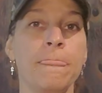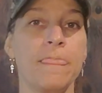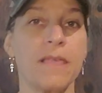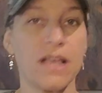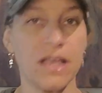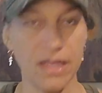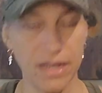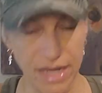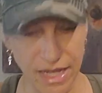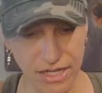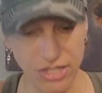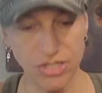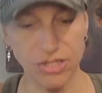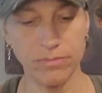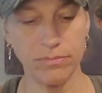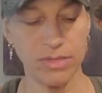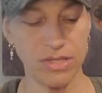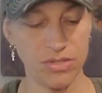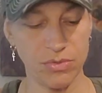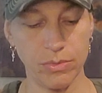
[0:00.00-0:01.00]
the
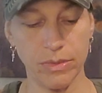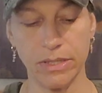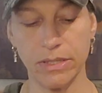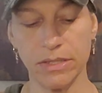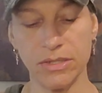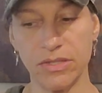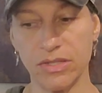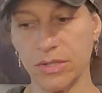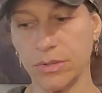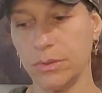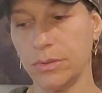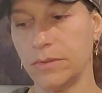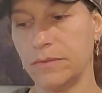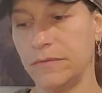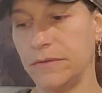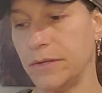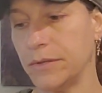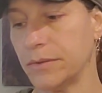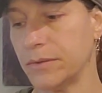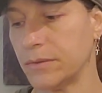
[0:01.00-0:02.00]
connection between the two
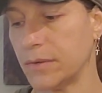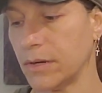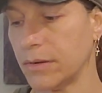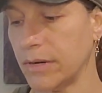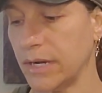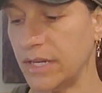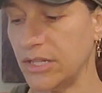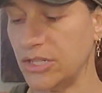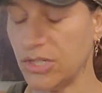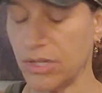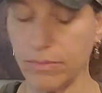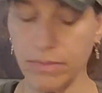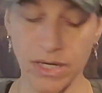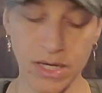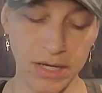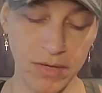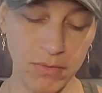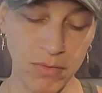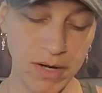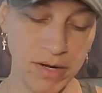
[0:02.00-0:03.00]
of you. All right,
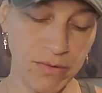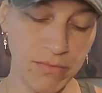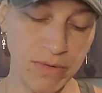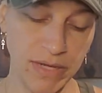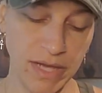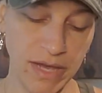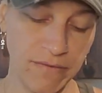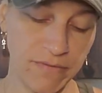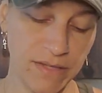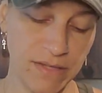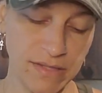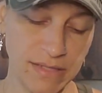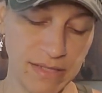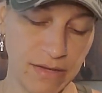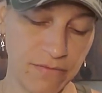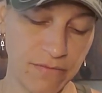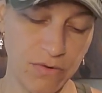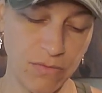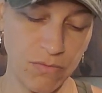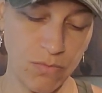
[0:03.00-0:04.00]
Gemini, why do we have the
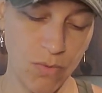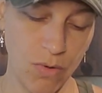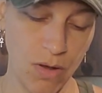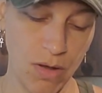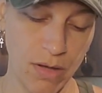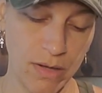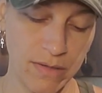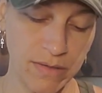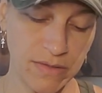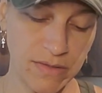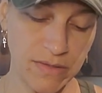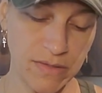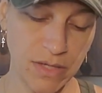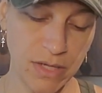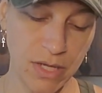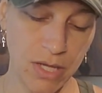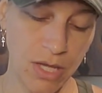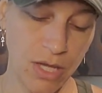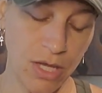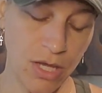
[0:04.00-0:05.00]
Seven of Wands?
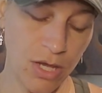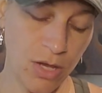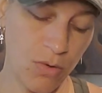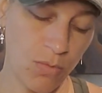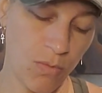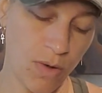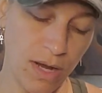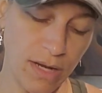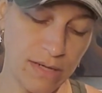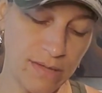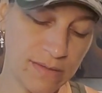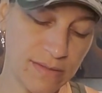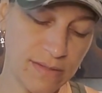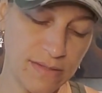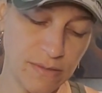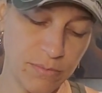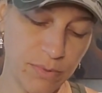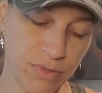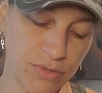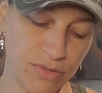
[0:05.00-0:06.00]
Why does
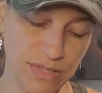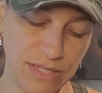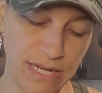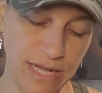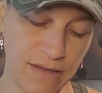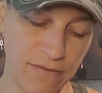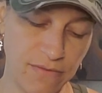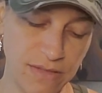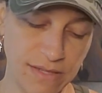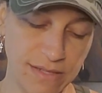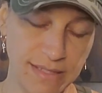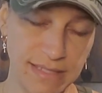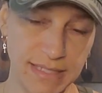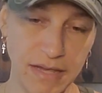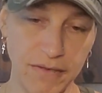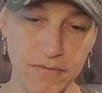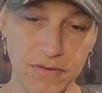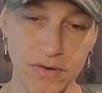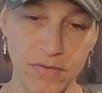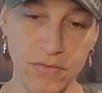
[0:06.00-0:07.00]
this person have the
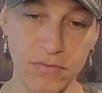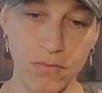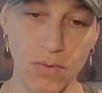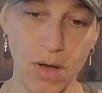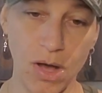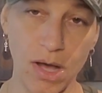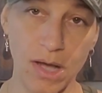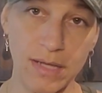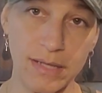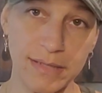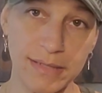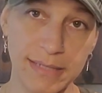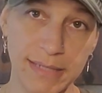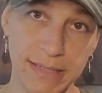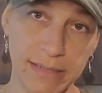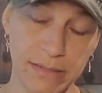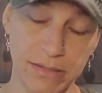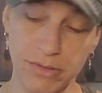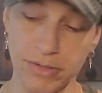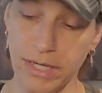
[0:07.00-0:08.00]
Seven of Wands
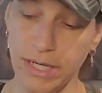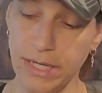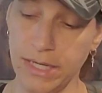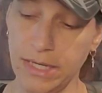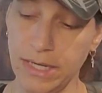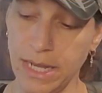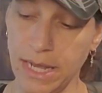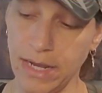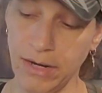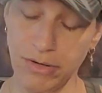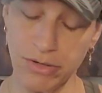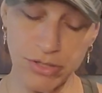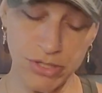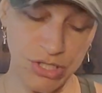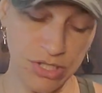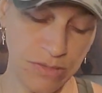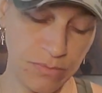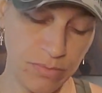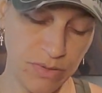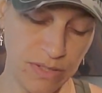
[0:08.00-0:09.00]
as their hidden
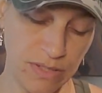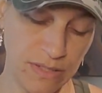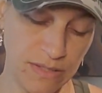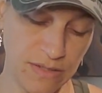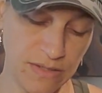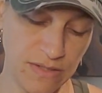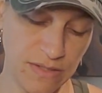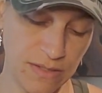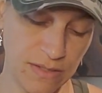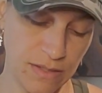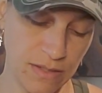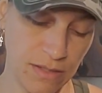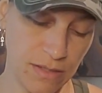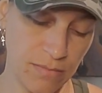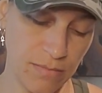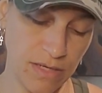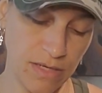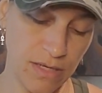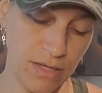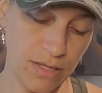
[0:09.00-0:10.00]
energy, please? Give
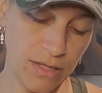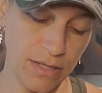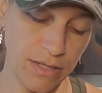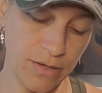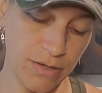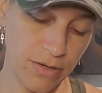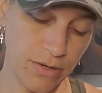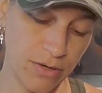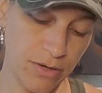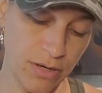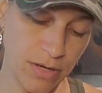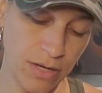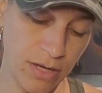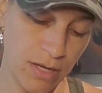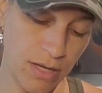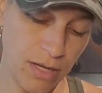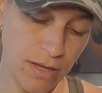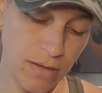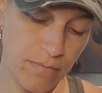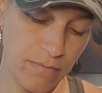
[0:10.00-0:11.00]
me clear
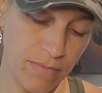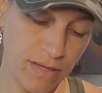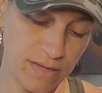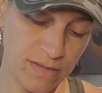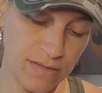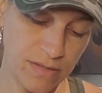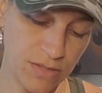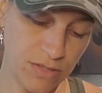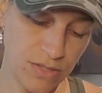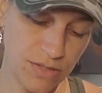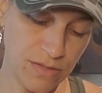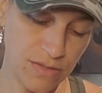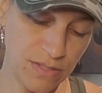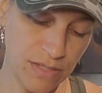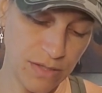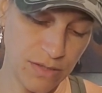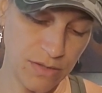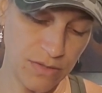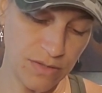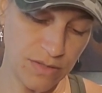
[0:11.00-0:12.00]
messages
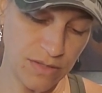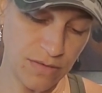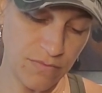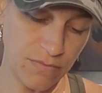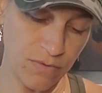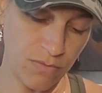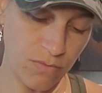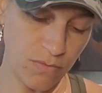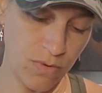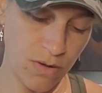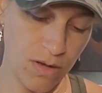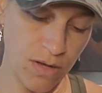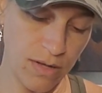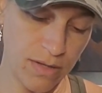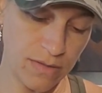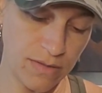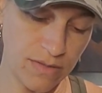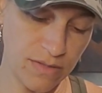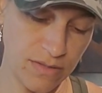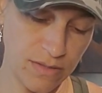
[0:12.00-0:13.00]
here. Seven of
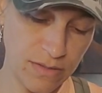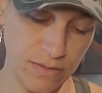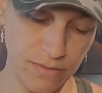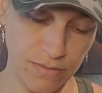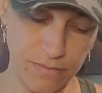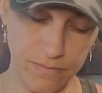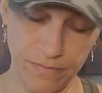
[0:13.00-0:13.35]
Wands.